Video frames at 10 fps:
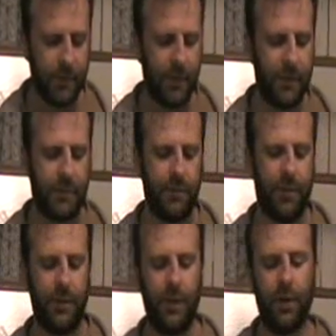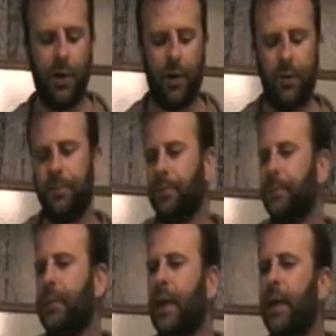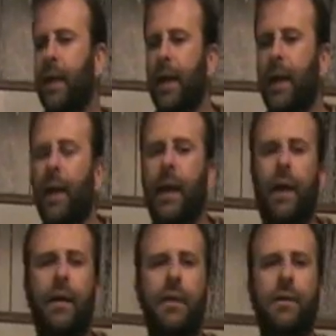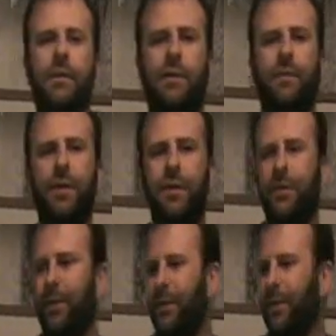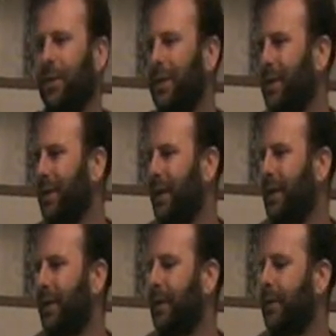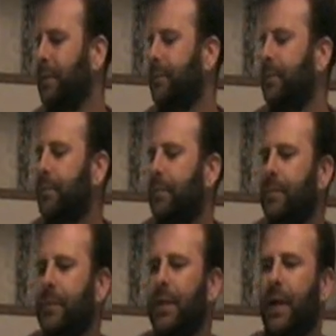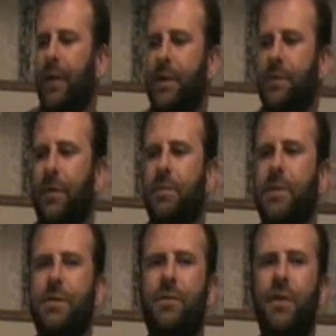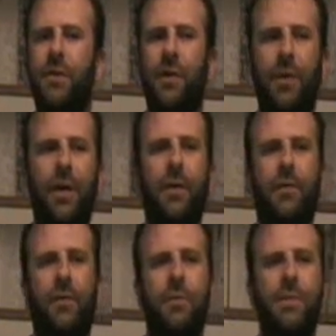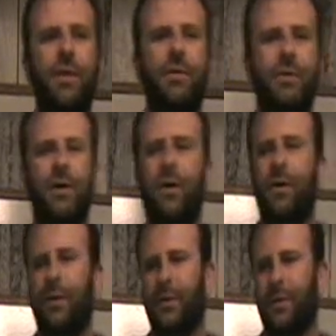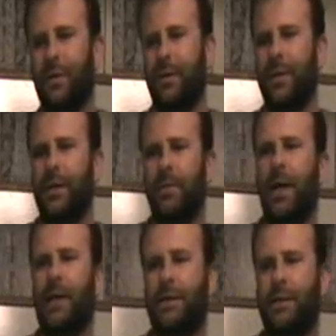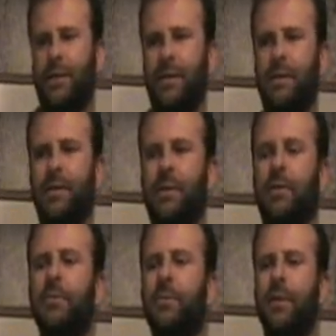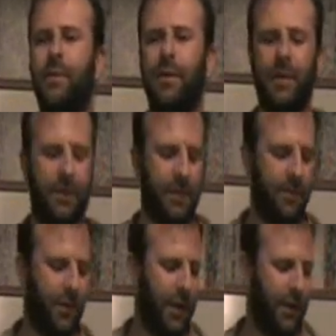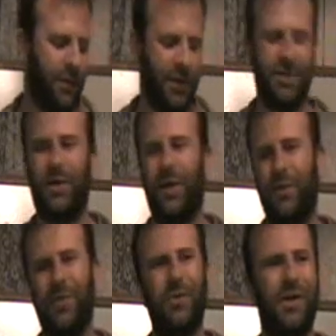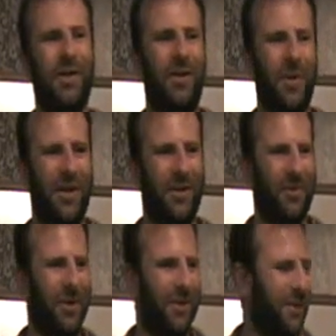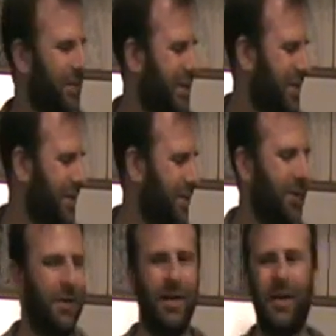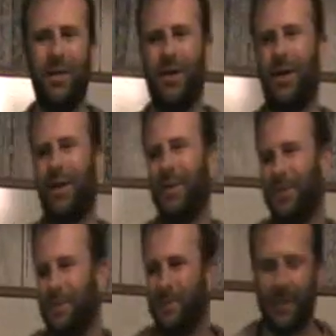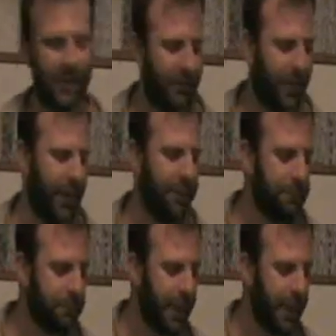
you use the word go. And then there's a few, when we did the Irish verbs, there's a few irregular verbs that use go in the past. So we'll get them. Okay, and we're going to start off with one of the irregular ones, which is the word ta. Okay?